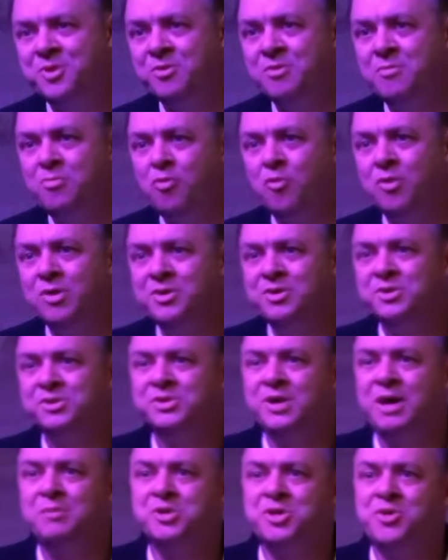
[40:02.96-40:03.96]
that are important
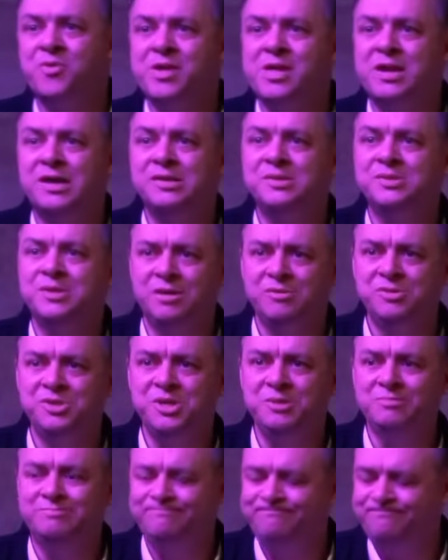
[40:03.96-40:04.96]
to object-oriented
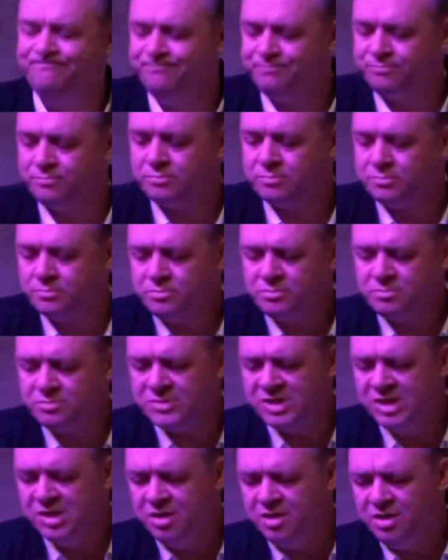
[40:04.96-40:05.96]
ontology.
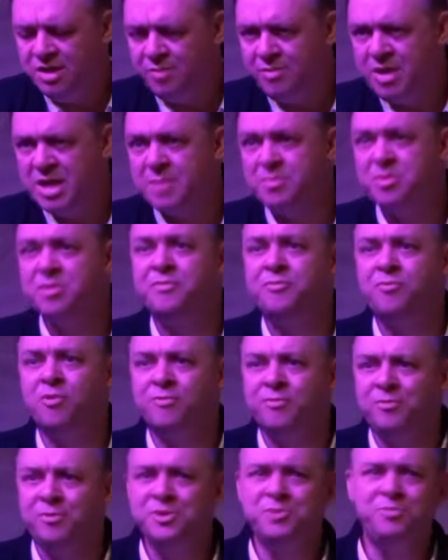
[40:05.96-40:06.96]
And we end up with a
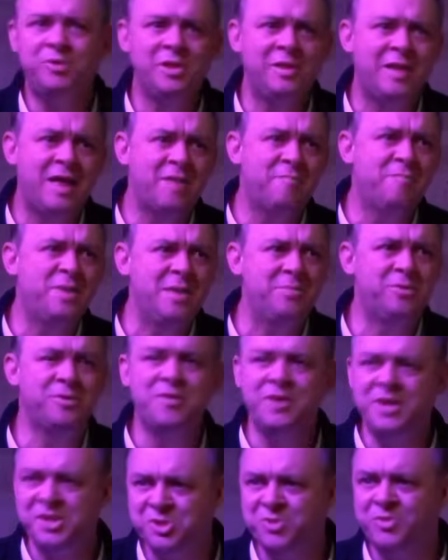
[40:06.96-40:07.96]
fourfold. Well, a lot of people
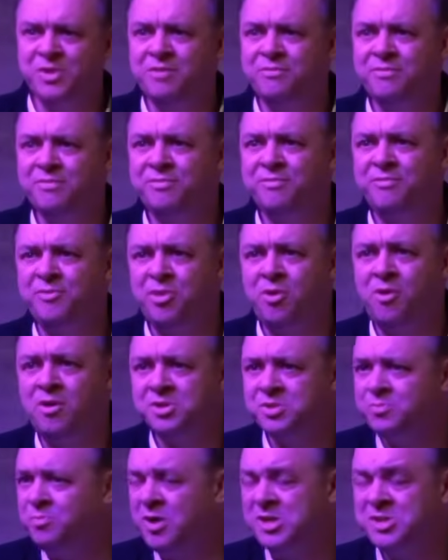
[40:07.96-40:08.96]
in the history of
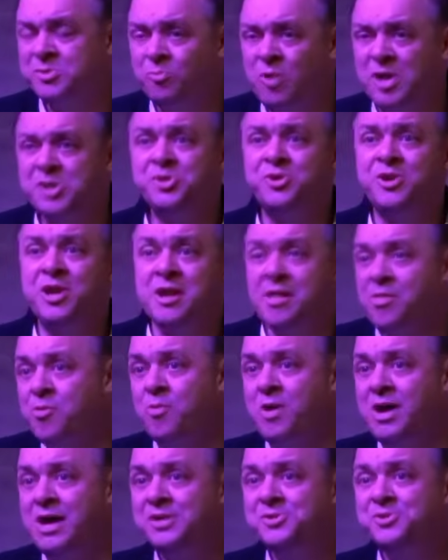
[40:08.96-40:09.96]
thought, Western and
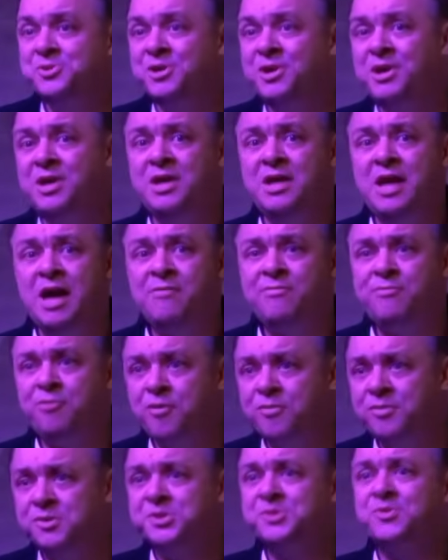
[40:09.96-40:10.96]
otherwise, have
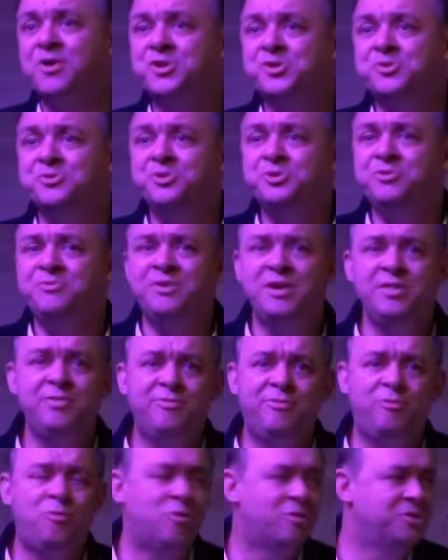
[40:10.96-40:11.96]
fourfold structures. You
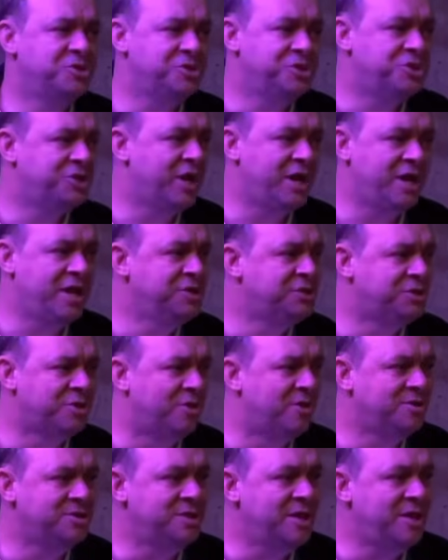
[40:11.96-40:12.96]
find fours in Chinese
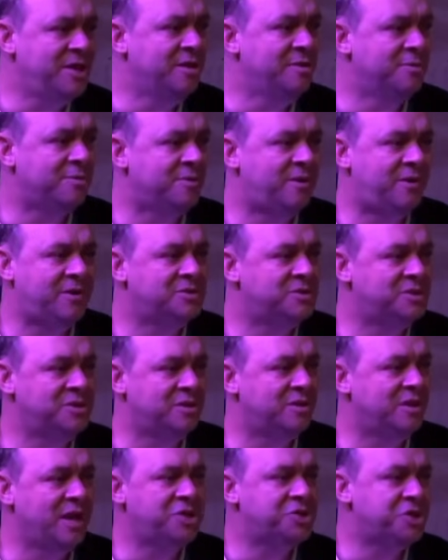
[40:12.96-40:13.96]
thought, and Indian thoughts,
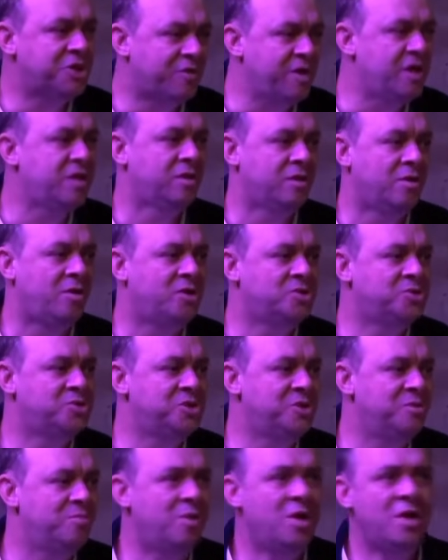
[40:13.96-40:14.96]
and ancient Greek
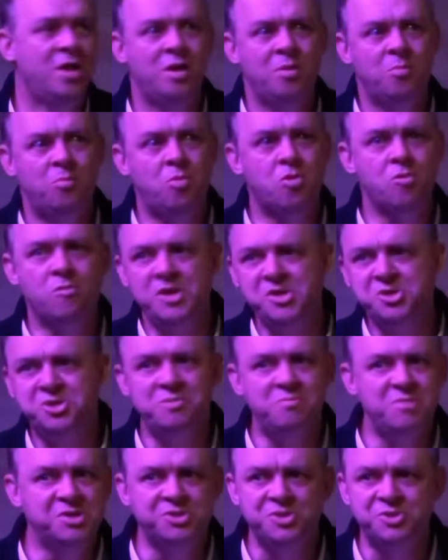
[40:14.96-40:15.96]
thoughts, and more
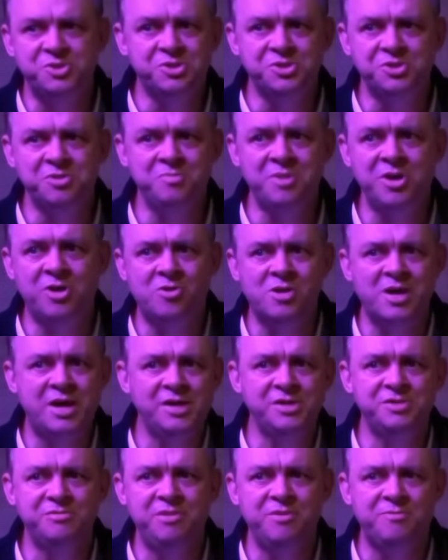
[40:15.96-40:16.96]
recent mysticism, and all
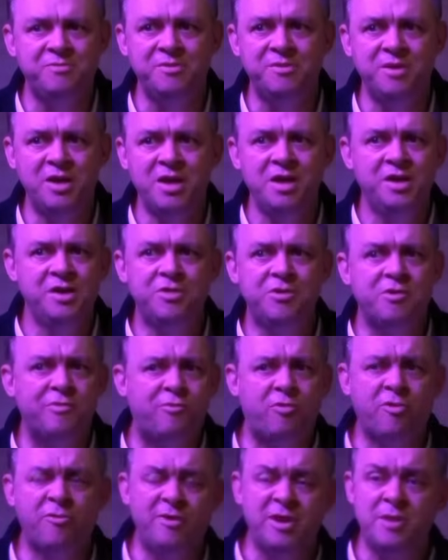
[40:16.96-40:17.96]
kinds of different. There are
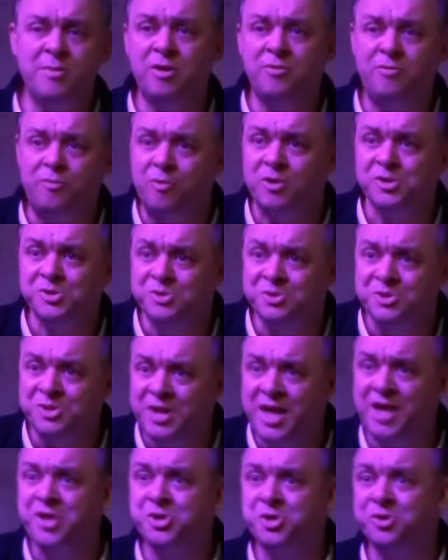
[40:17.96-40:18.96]
four fundamental forces
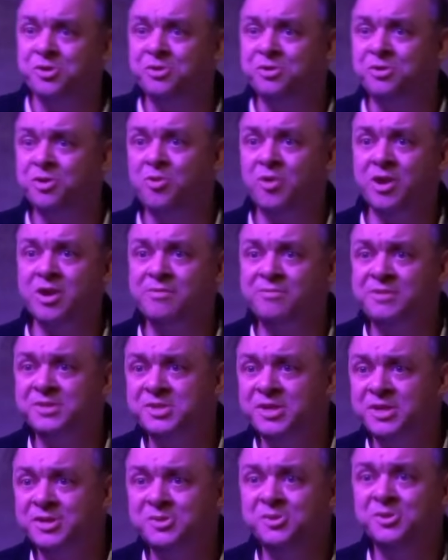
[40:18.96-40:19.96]
in nature, according to
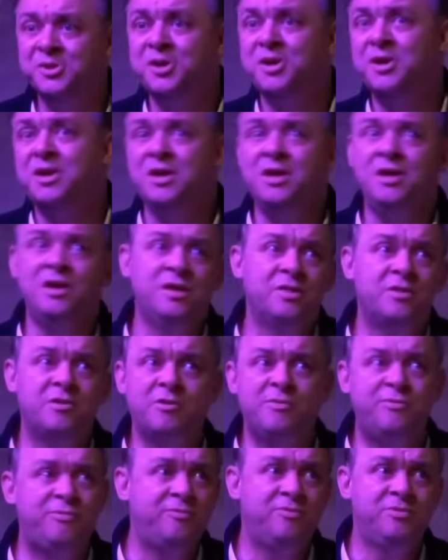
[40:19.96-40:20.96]
physics.
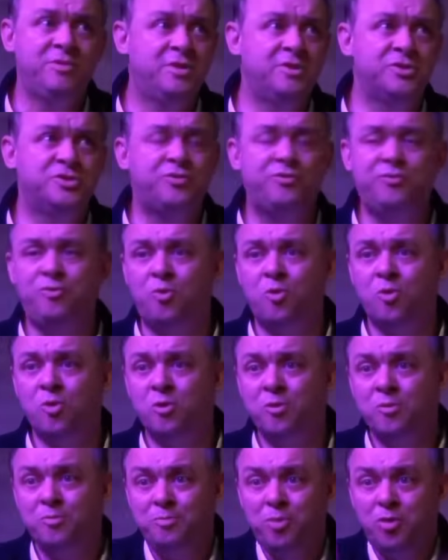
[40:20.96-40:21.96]
There are, there's
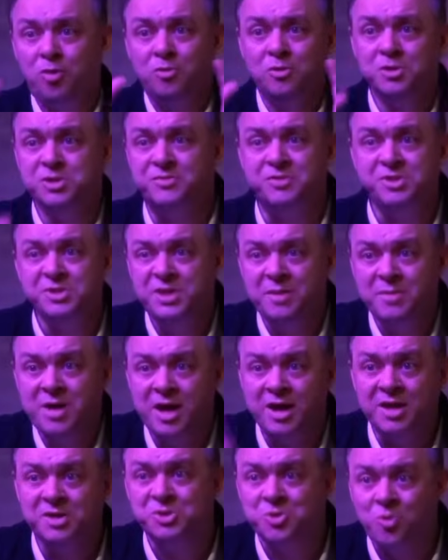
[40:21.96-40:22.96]
four poles of the
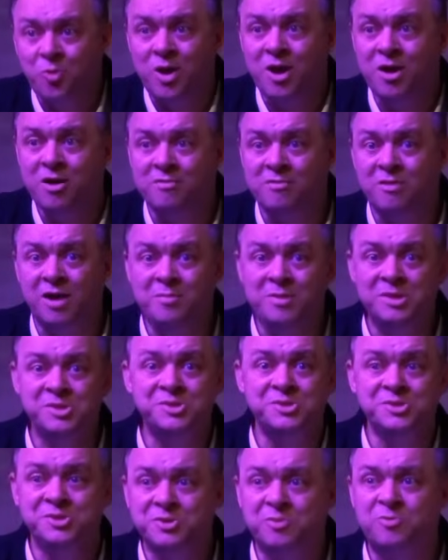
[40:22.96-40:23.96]
semiotic square of
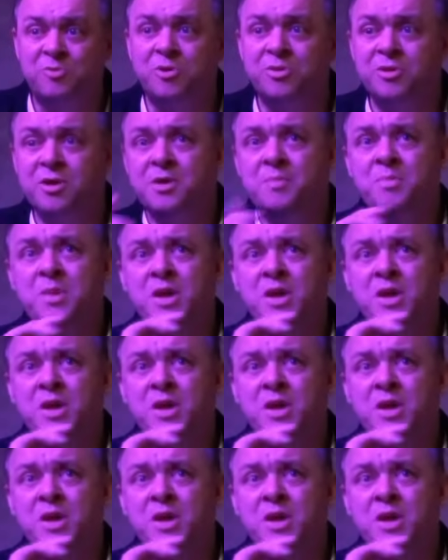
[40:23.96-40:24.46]
Gramsci, and so forth.